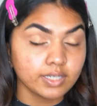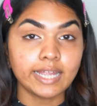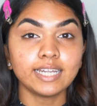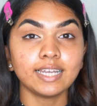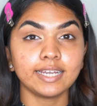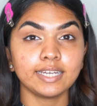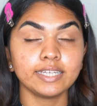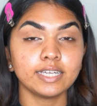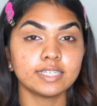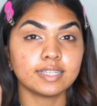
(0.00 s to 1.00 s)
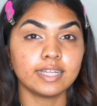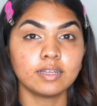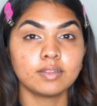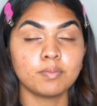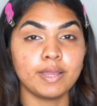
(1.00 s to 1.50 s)
Tight lining is
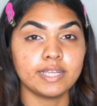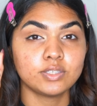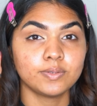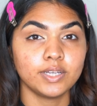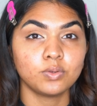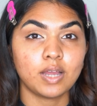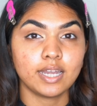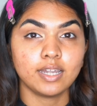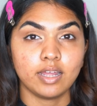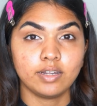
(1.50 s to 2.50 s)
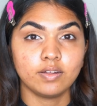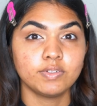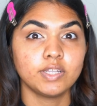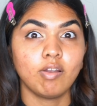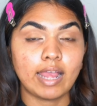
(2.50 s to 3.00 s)
like the best way to add liner
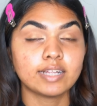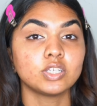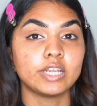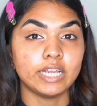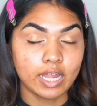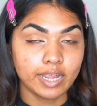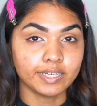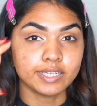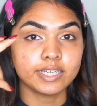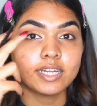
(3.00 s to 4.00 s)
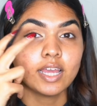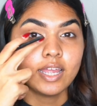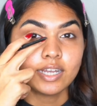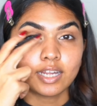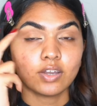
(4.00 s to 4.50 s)
without actually lining it.
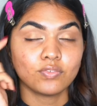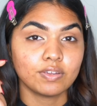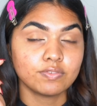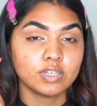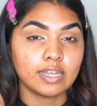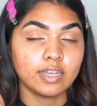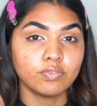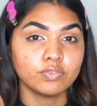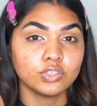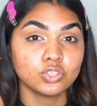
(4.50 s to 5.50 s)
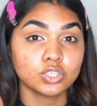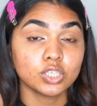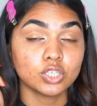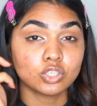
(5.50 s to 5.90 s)
Kind of gives that definition